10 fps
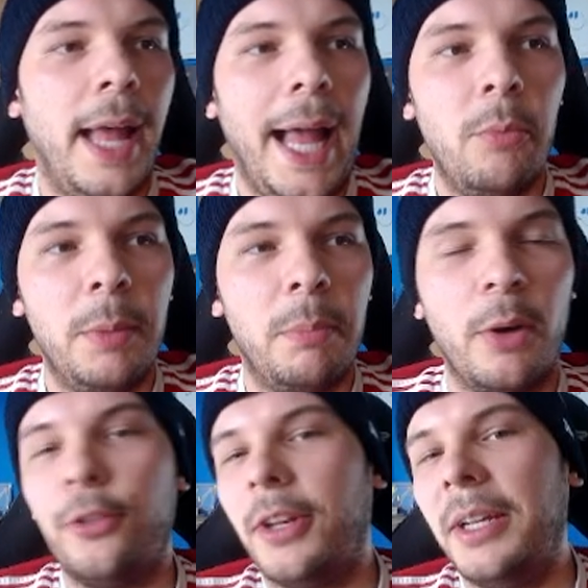And
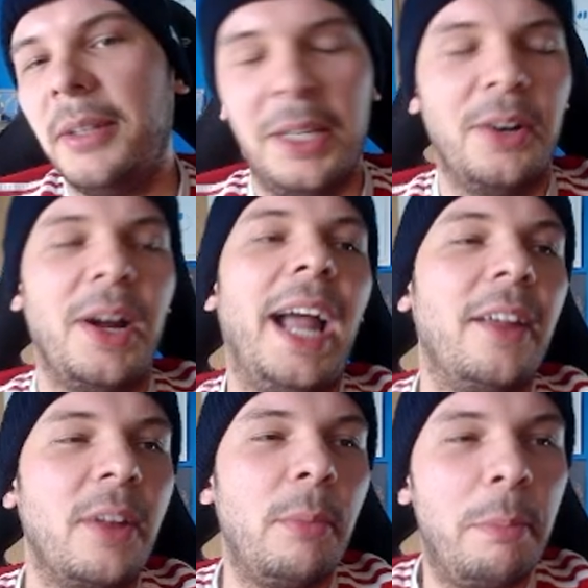personally, you know, I
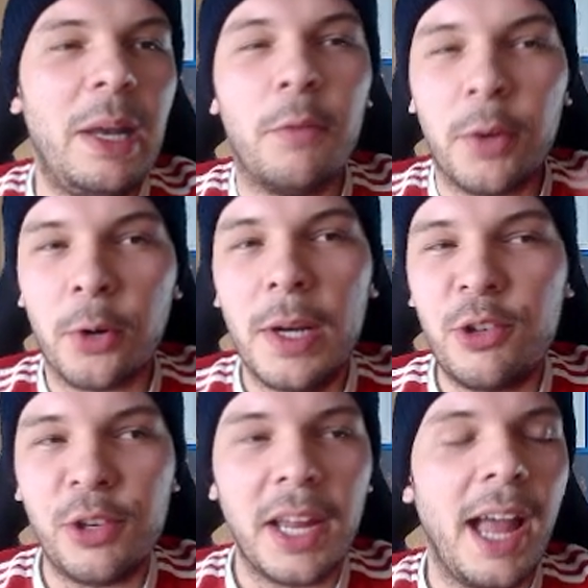guess I'm a bit of a
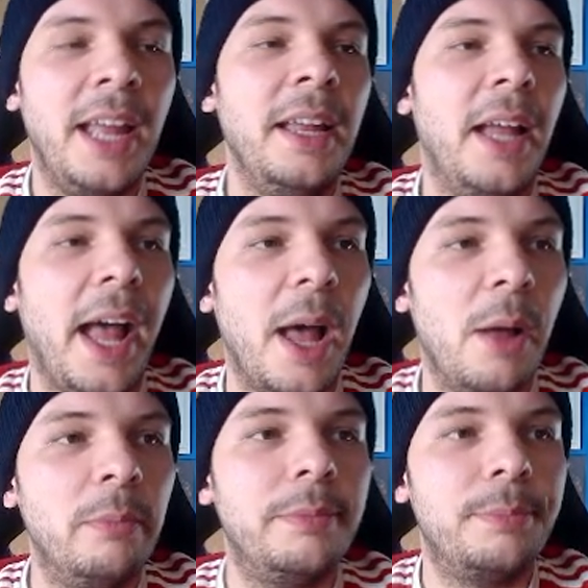Garrincha guy,
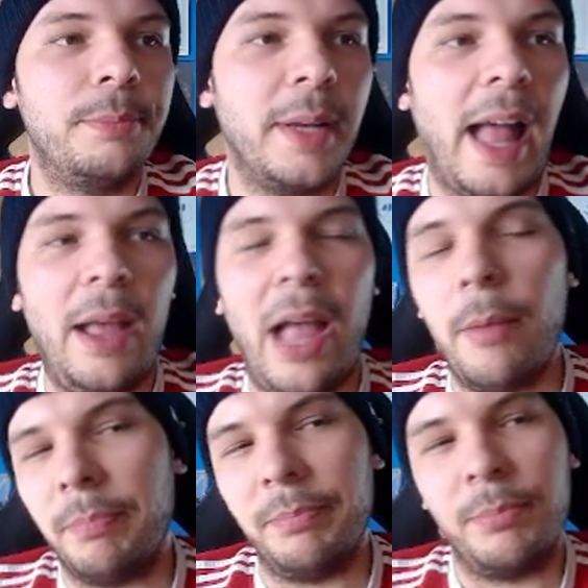but
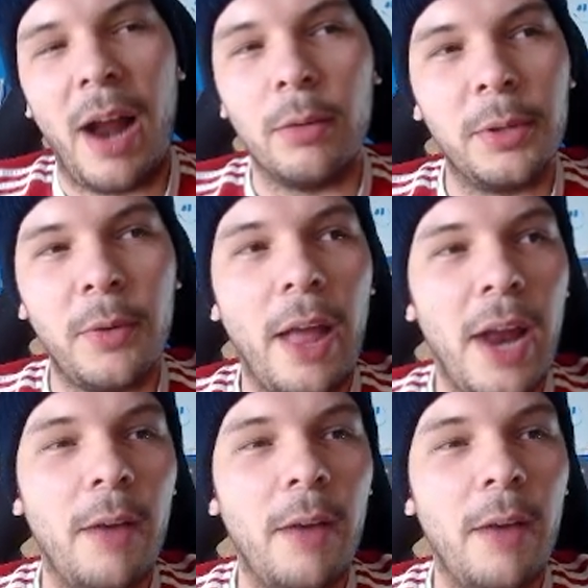I probably rather